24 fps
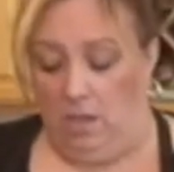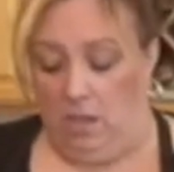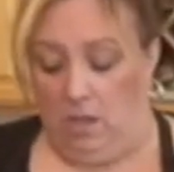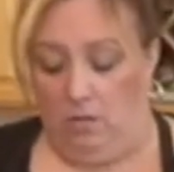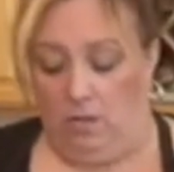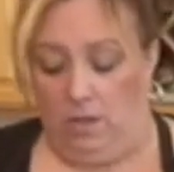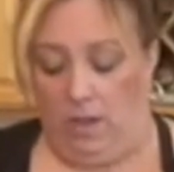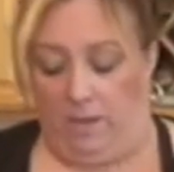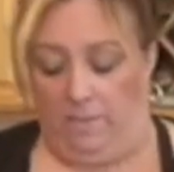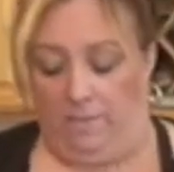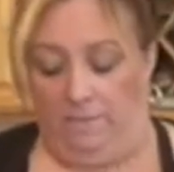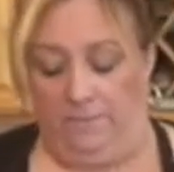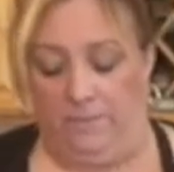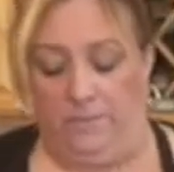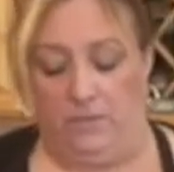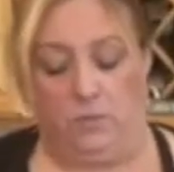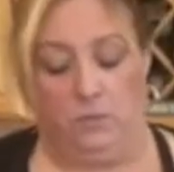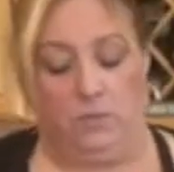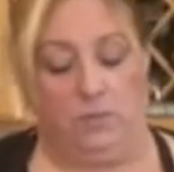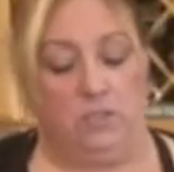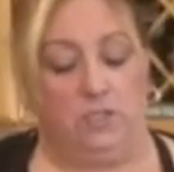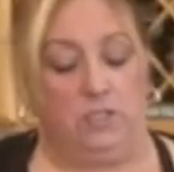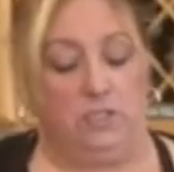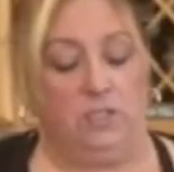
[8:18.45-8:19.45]
Okay,
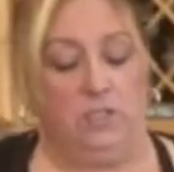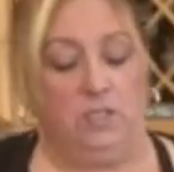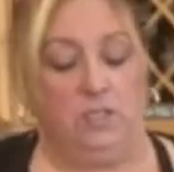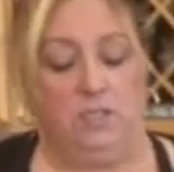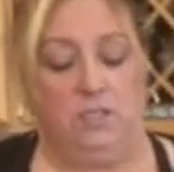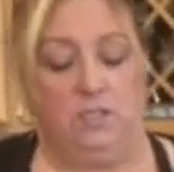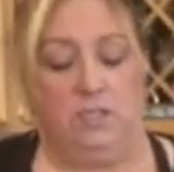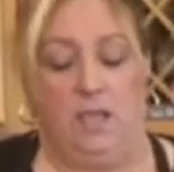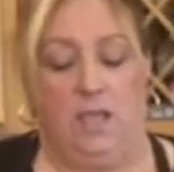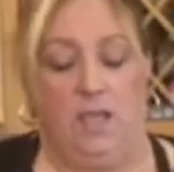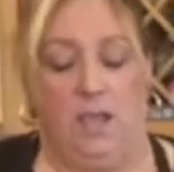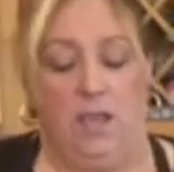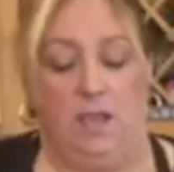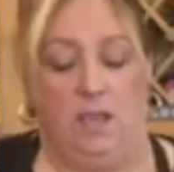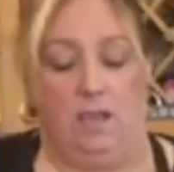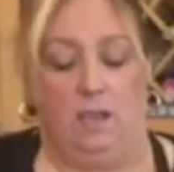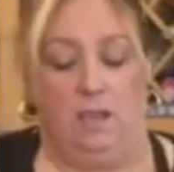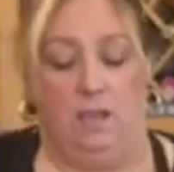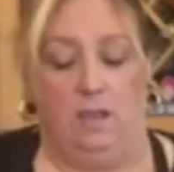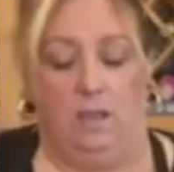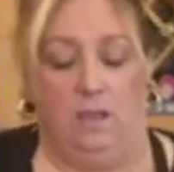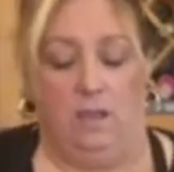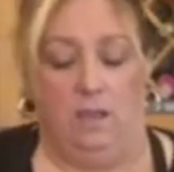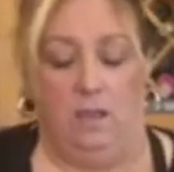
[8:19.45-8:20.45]
so we're just going to
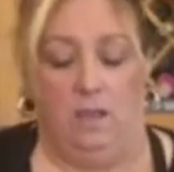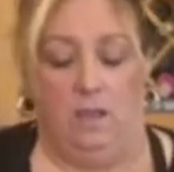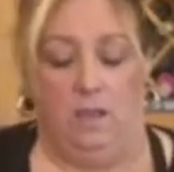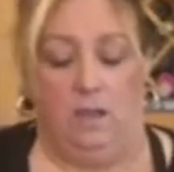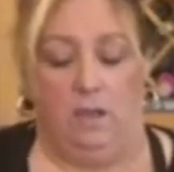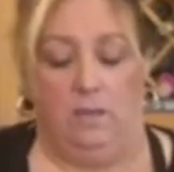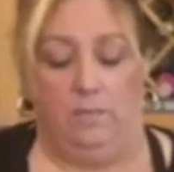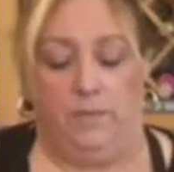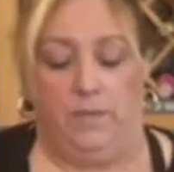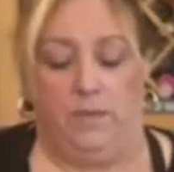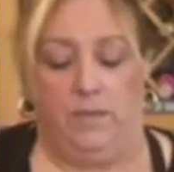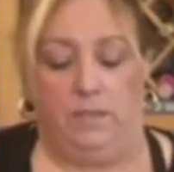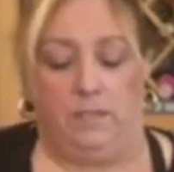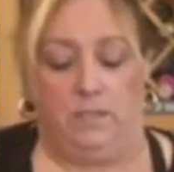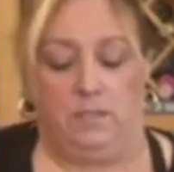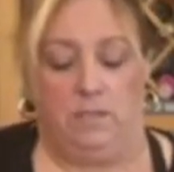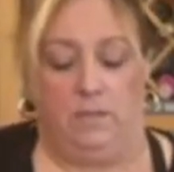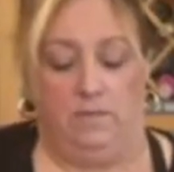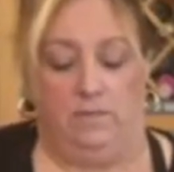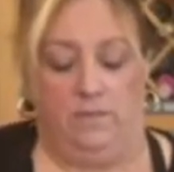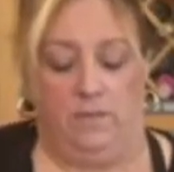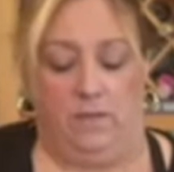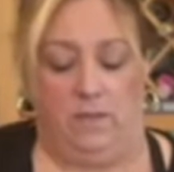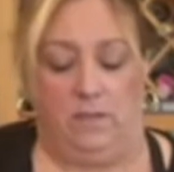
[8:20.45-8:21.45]
take a piece
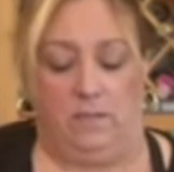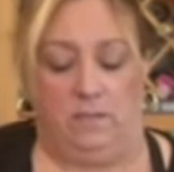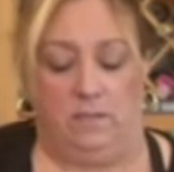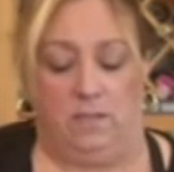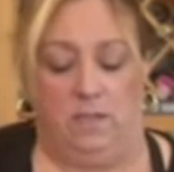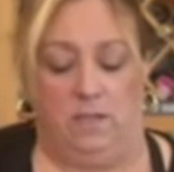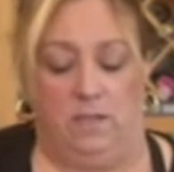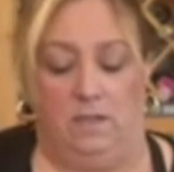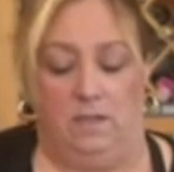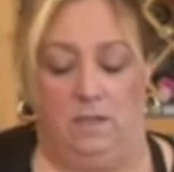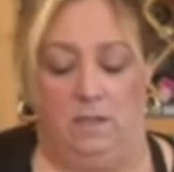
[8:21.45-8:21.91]
of this